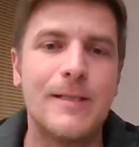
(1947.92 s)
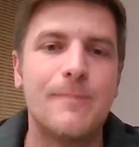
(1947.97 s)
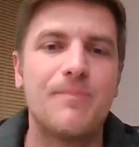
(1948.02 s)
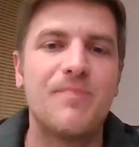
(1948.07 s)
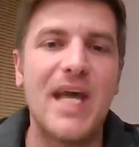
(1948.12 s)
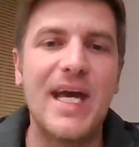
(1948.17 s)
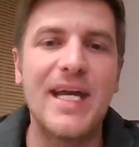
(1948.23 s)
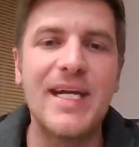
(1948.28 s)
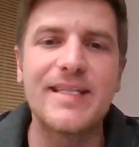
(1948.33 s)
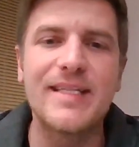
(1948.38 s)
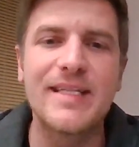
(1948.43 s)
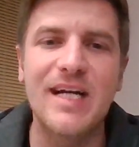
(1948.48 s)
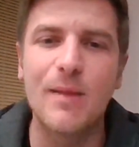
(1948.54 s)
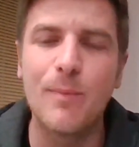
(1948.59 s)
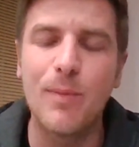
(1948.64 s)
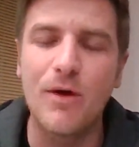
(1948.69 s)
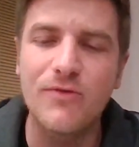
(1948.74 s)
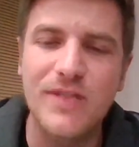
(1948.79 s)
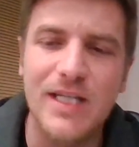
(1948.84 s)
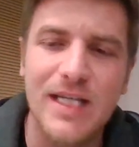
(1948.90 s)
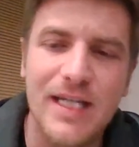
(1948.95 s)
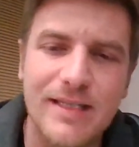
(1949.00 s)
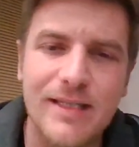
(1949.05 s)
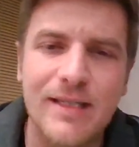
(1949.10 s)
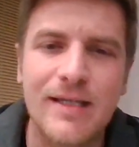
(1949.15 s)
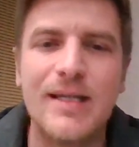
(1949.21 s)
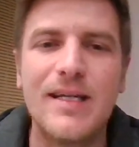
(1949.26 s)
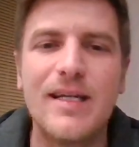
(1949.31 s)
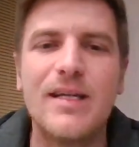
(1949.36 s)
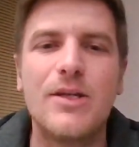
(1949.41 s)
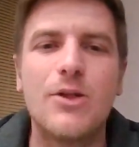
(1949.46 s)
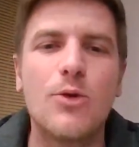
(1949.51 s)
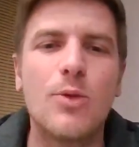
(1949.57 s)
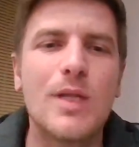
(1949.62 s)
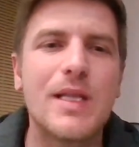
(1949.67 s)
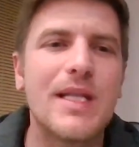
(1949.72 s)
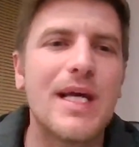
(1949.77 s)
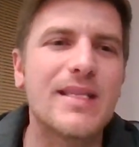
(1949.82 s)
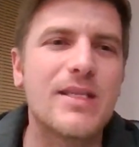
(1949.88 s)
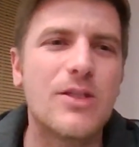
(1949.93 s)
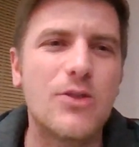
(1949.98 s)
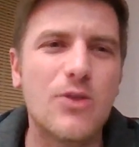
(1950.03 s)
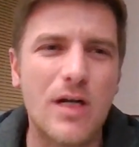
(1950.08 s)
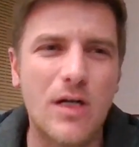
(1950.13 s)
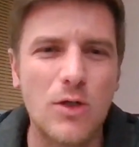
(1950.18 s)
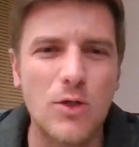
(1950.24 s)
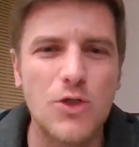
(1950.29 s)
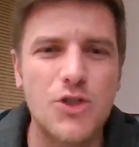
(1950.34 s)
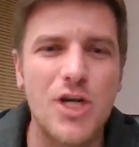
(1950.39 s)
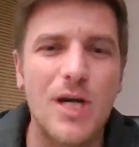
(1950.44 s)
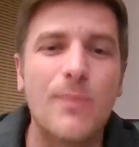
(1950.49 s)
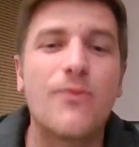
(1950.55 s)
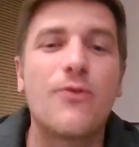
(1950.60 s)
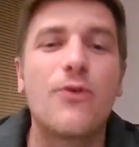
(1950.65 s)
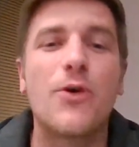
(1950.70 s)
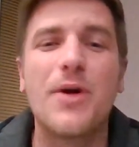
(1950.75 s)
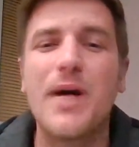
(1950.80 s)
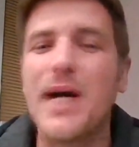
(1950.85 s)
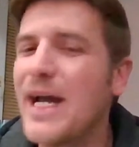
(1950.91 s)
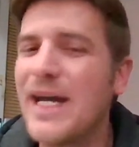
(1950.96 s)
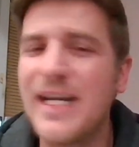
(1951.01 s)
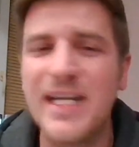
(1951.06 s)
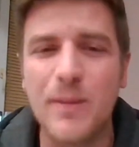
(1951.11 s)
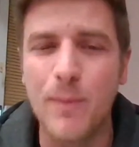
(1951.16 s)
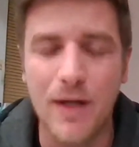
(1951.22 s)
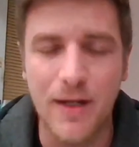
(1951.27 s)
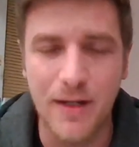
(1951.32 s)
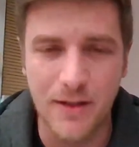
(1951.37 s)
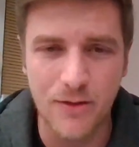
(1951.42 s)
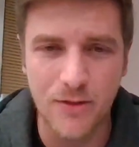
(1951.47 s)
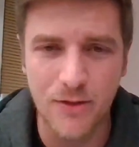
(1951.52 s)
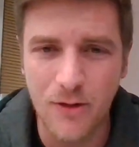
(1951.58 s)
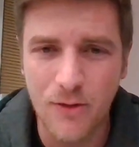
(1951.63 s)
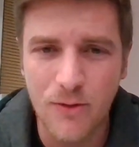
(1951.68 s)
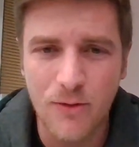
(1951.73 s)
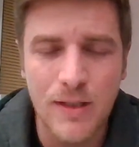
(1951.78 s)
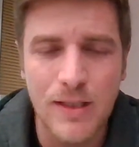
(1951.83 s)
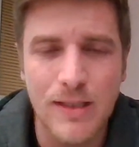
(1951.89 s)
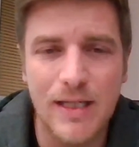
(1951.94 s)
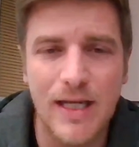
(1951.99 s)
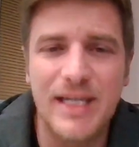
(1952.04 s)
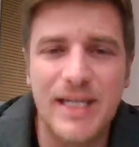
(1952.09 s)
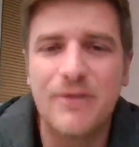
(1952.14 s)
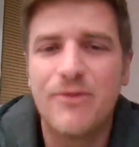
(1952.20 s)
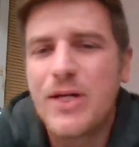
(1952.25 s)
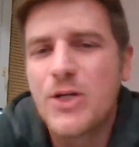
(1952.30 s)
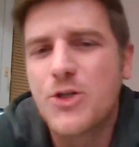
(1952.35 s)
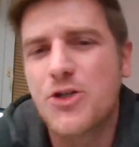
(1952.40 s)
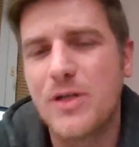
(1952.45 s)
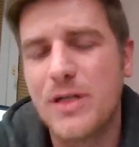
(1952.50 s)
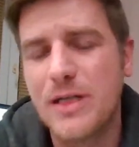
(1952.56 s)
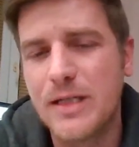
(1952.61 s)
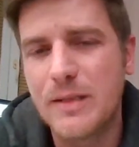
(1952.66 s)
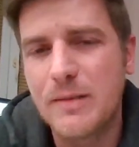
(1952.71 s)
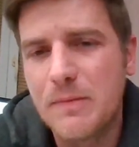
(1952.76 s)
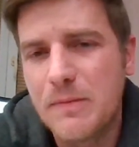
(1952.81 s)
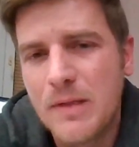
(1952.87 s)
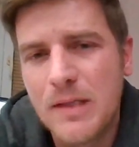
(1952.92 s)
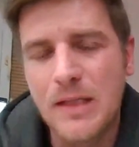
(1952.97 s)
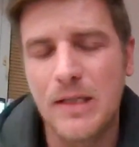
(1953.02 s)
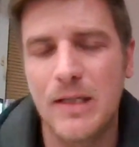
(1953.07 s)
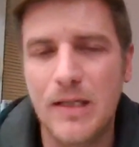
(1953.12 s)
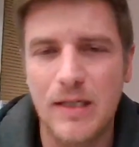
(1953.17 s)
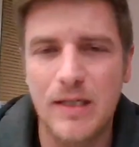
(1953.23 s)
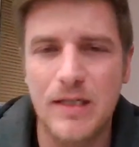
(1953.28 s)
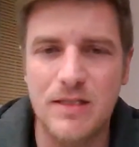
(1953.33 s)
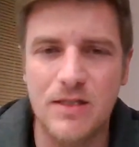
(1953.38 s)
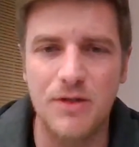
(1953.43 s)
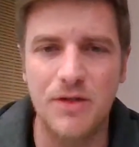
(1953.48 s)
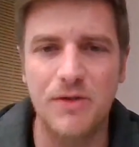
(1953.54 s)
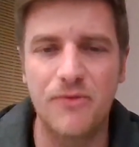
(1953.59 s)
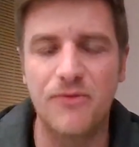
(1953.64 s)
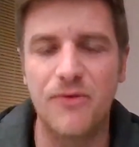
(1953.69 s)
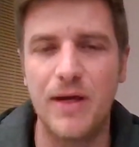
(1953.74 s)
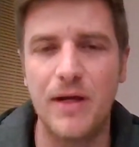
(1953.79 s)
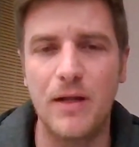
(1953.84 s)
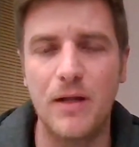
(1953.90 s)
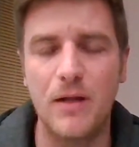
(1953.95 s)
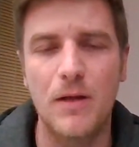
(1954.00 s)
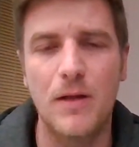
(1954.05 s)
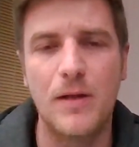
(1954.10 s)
Anything above yeah. that, you will not do a good job for anybody, you know, and eventually it's gonna fail.